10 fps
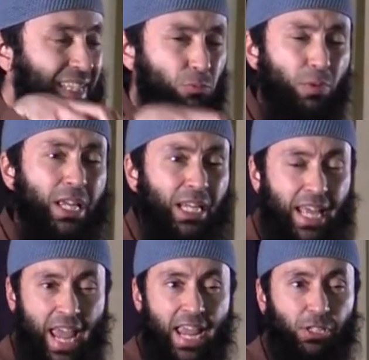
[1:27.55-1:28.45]
that
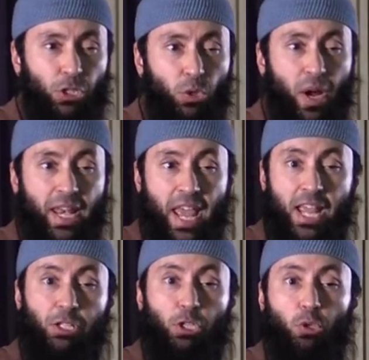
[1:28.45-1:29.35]
really hates you and
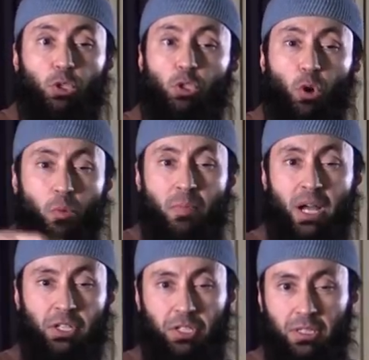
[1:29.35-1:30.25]
hates you so
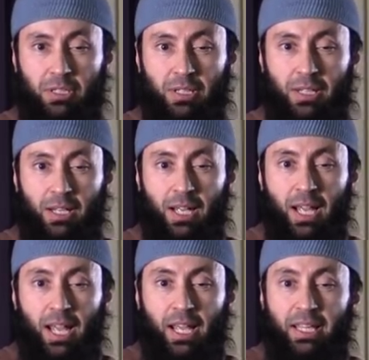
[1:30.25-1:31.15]
much
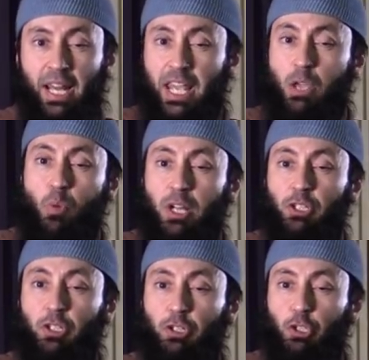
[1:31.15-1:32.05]
that he
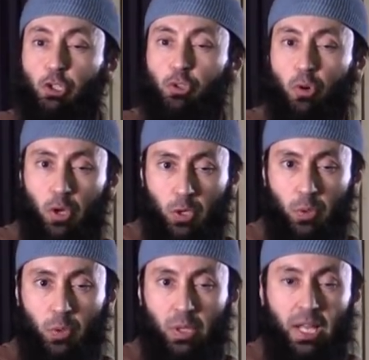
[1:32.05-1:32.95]
wants to destroy
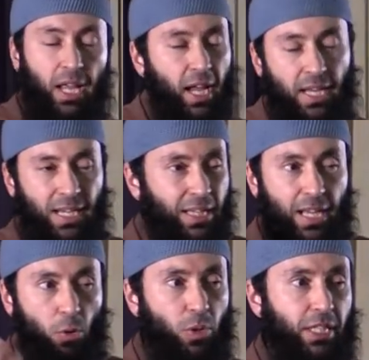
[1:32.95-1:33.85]
you. And not
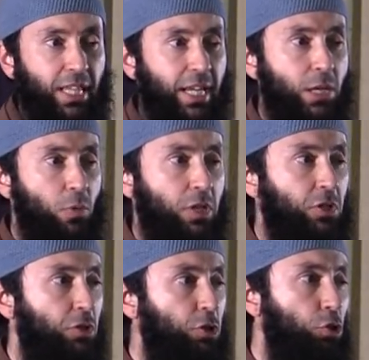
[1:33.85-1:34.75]
that only that he
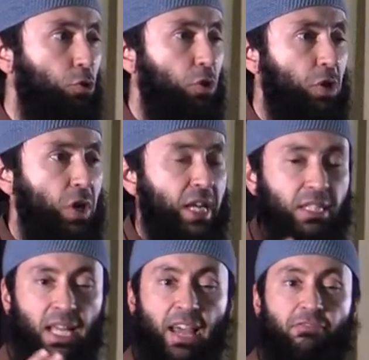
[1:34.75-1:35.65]
wants to destroy you,
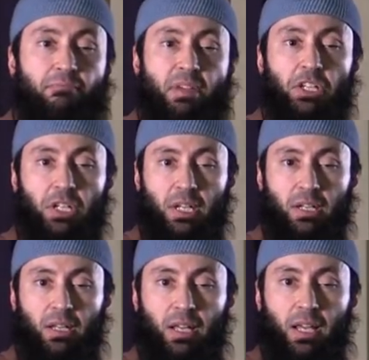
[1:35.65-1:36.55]
his life
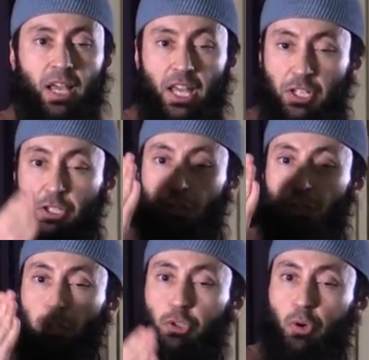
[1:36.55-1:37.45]
mission is to
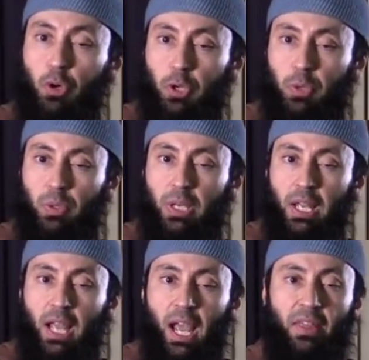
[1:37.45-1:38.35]
destroy
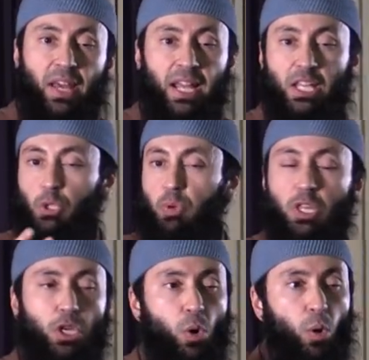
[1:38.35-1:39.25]
you, and that he's
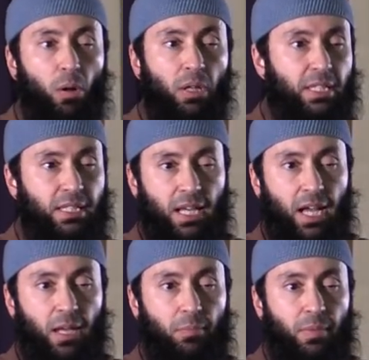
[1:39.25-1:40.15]
with you all the
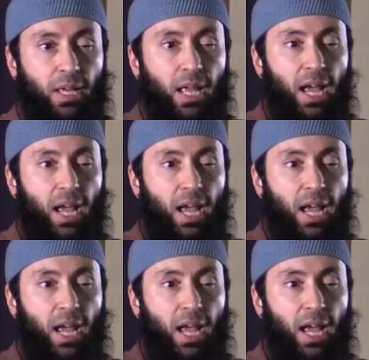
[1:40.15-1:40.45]
time,